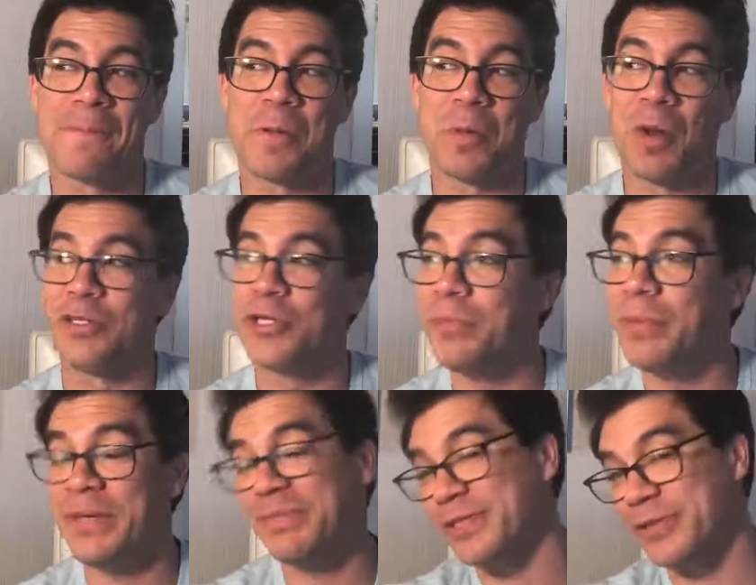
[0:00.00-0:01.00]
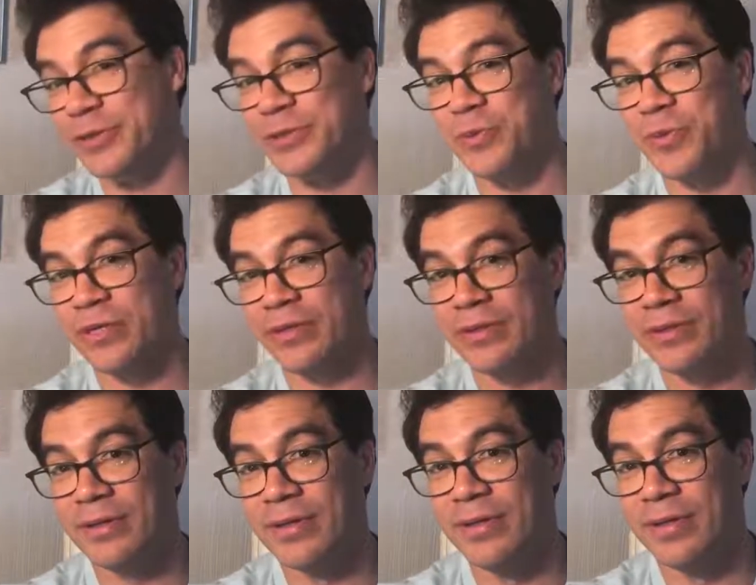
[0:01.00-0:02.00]
There probably should be, but there isn't one.
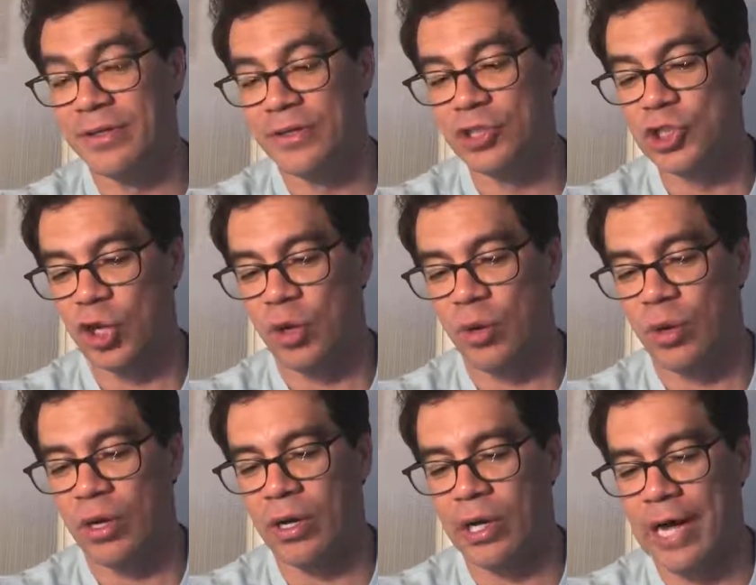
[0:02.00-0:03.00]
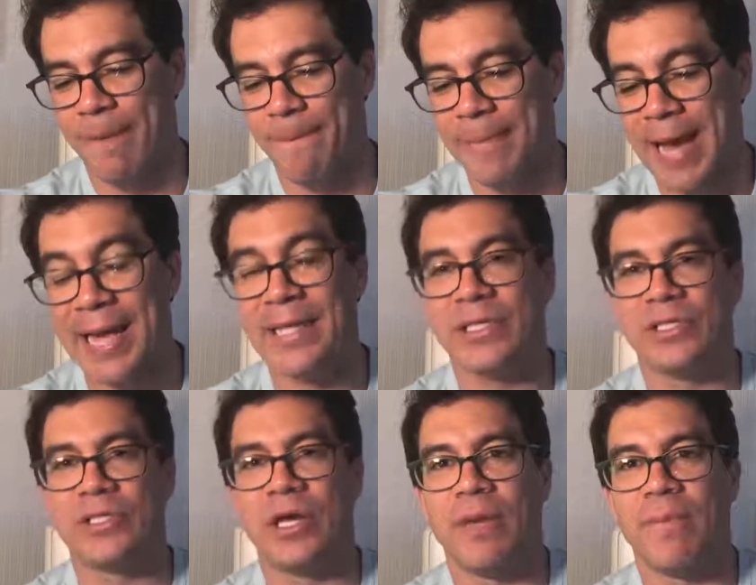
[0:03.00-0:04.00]
So I'm backing
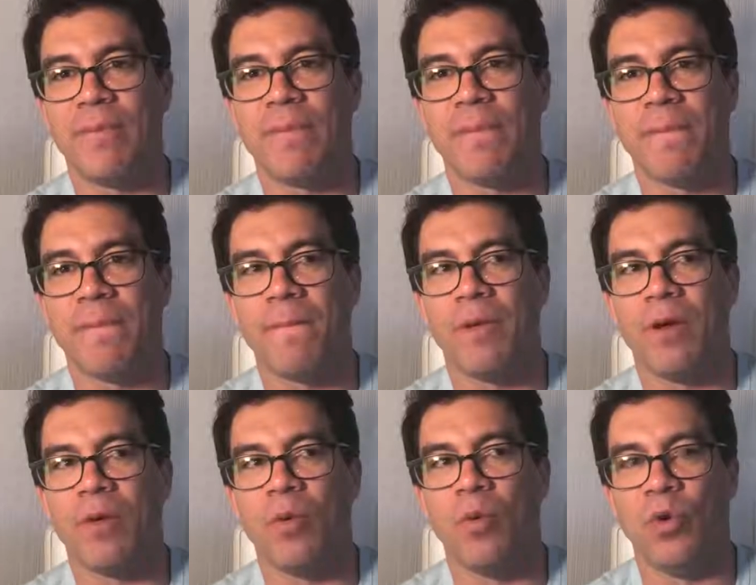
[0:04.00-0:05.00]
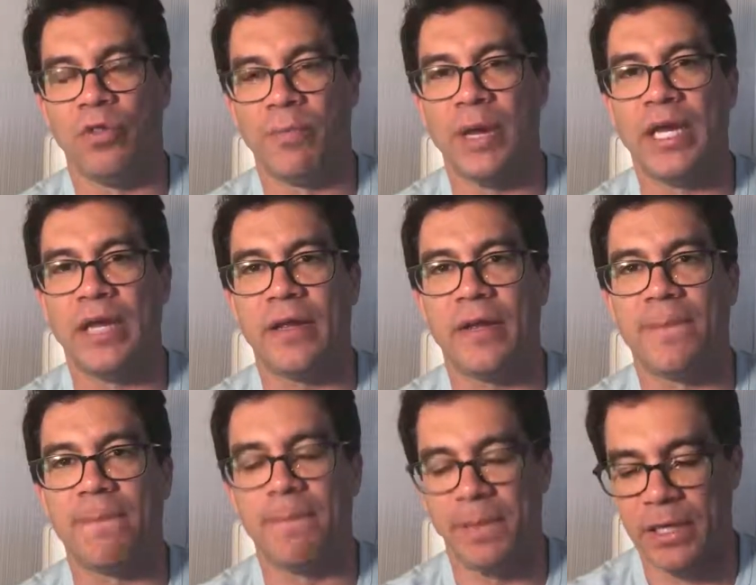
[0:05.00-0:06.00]
this up with money.
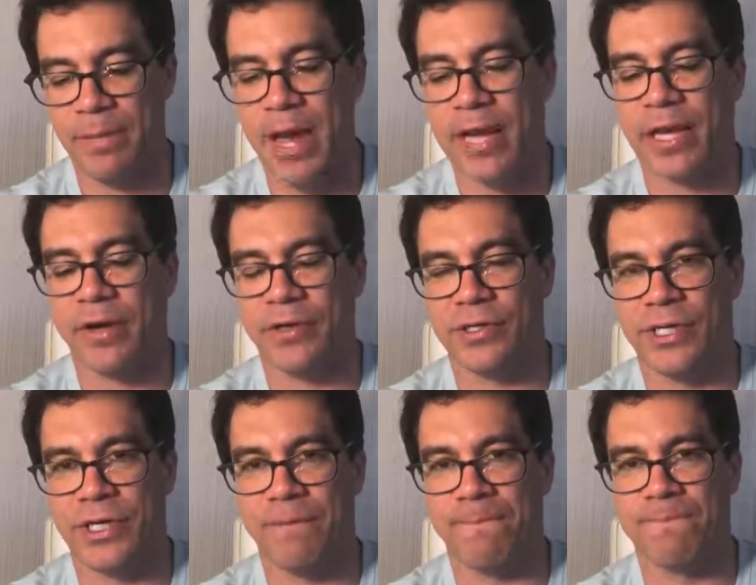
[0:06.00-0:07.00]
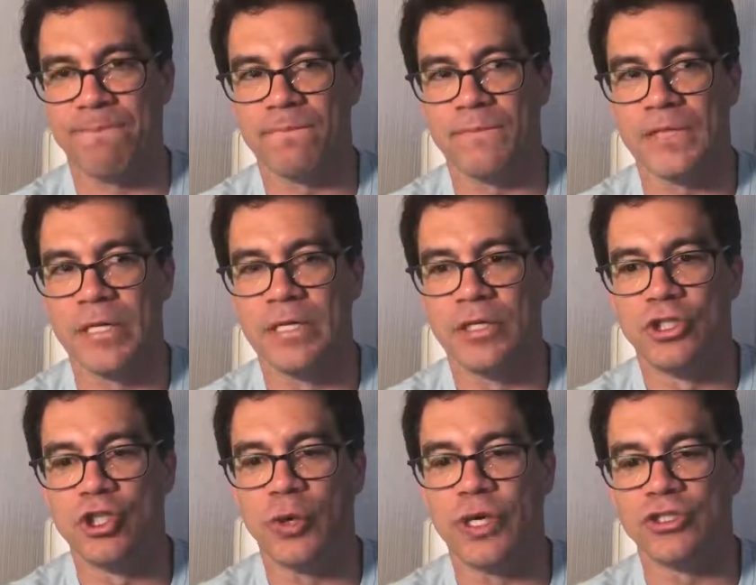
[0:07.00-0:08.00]
Money back guarantee.
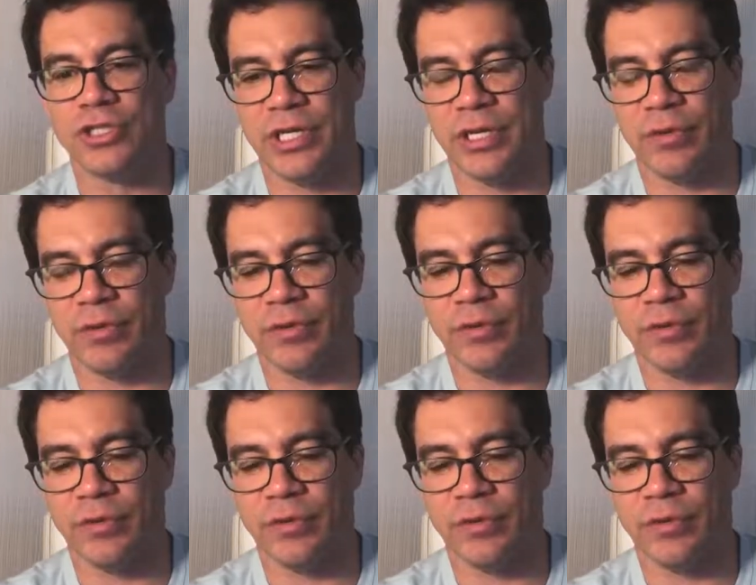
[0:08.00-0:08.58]
So here's the deal.